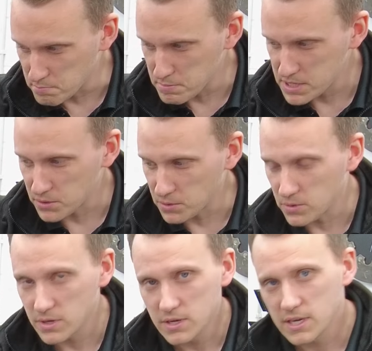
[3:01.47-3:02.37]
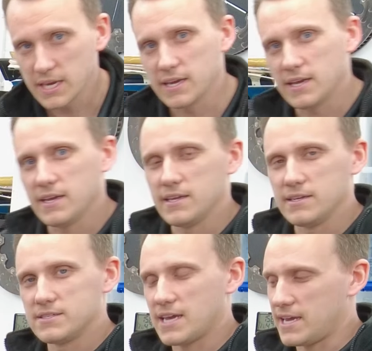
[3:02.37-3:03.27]
middle
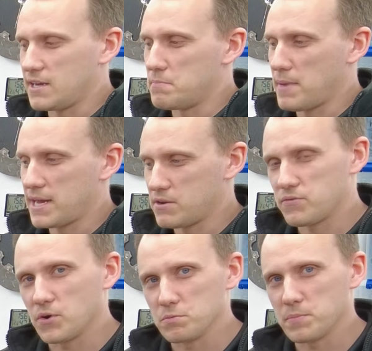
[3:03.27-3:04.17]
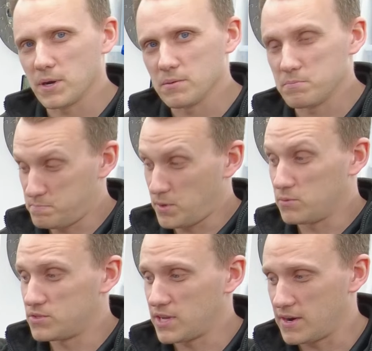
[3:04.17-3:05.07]
intake manifold bolt,
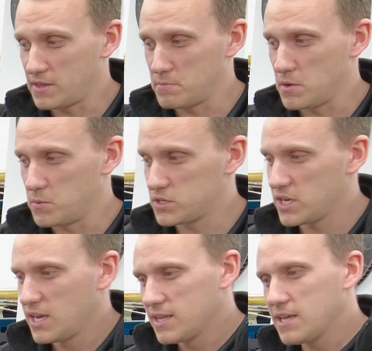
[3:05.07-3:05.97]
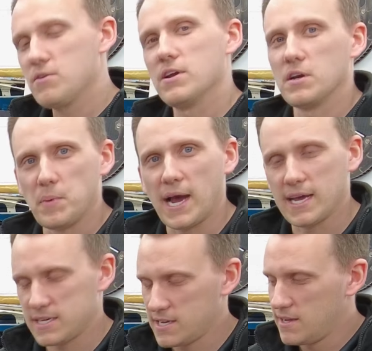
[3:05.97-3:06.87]
bolts there at the moment, which they don't look
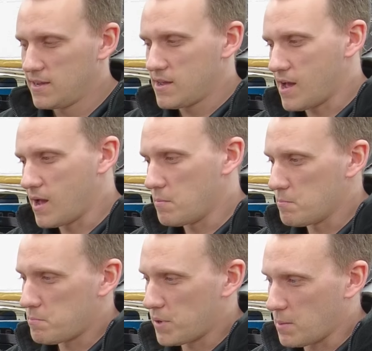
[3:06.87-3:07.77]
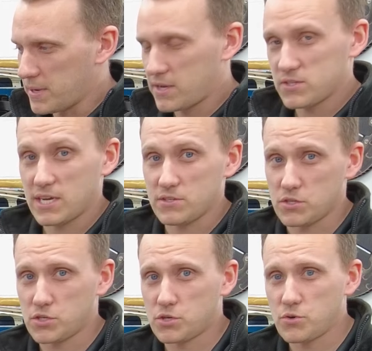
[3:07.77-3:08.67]
bad, um, but because that is a
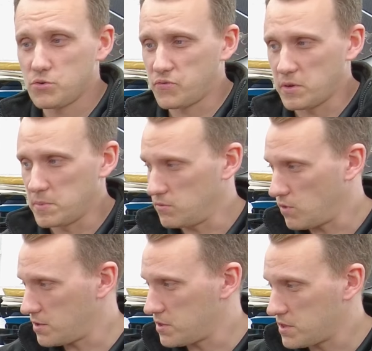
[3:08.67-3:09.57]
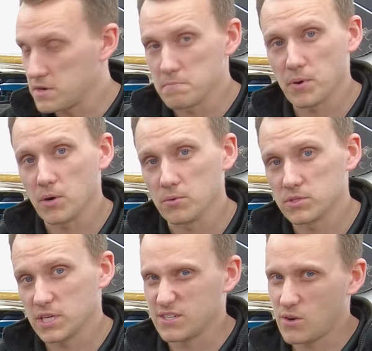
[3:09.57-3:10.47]
screw fitment rather than a
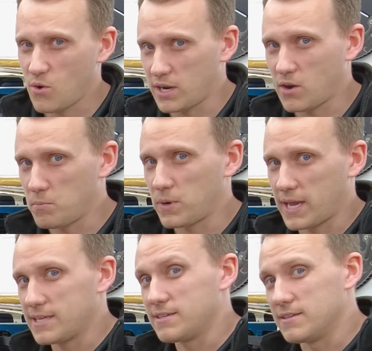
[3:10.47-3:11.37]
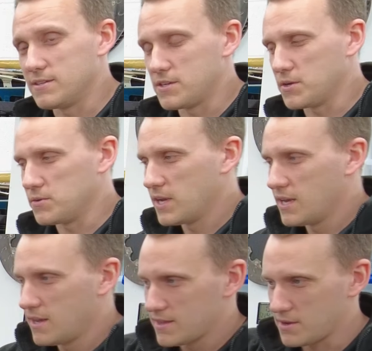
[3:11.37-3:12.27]
bolt, it's quite complicated to do.
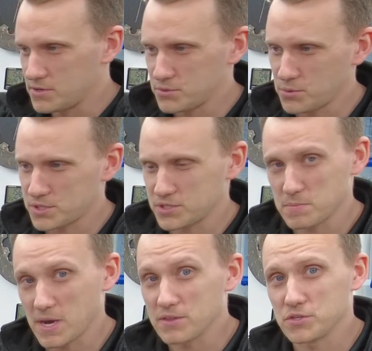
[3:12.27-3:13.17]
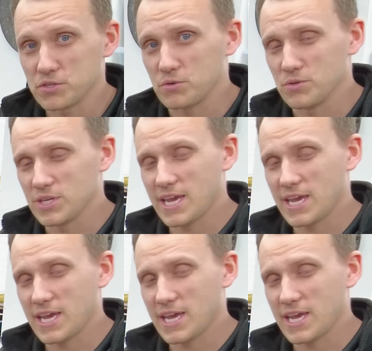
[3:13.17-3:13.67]
There is also some other screws